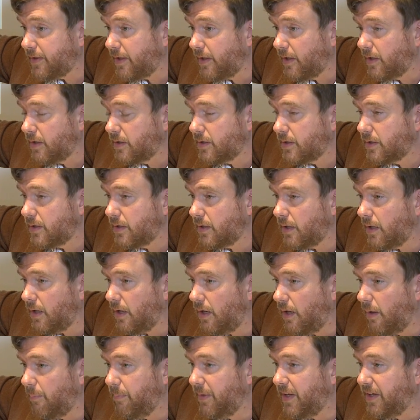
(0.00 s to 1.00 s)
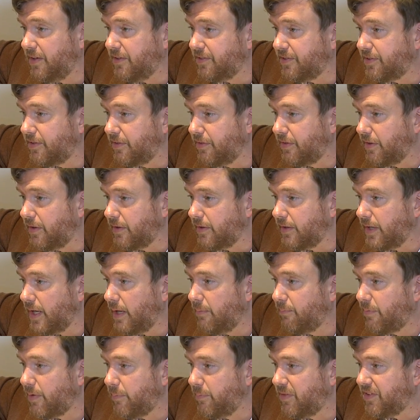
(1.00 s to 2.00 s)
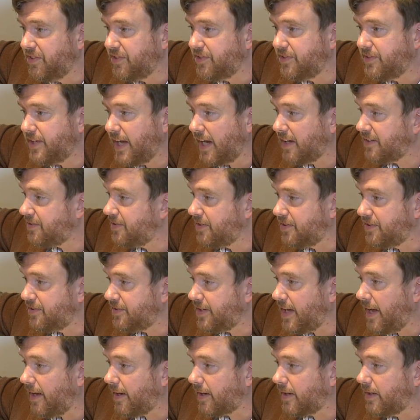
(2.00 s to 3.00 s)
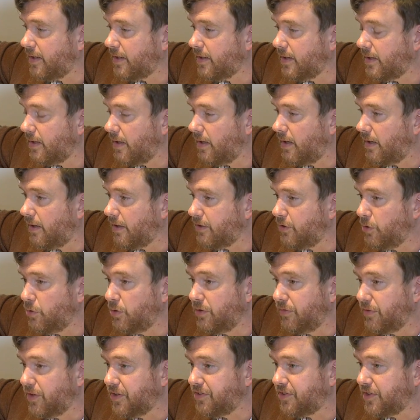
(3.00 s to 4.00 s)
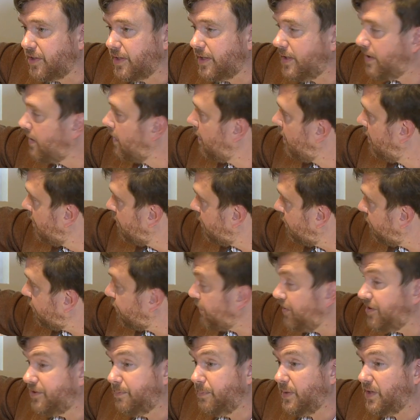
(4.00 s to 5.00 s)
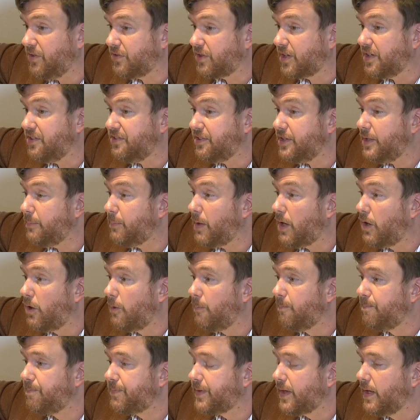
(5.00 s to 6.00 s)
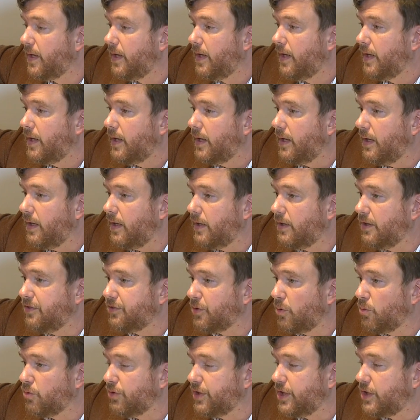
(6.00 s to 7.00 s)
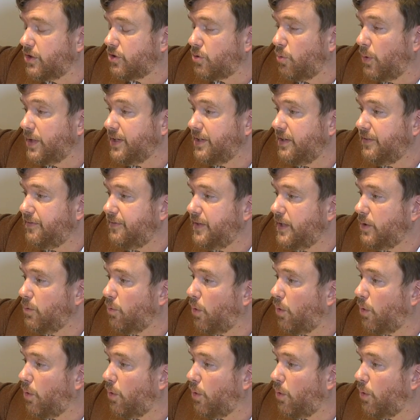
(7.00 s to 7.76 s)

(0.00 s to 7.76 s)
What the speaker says: there is the infamous Texas Tech University free speech gazebo. It is only 20 feet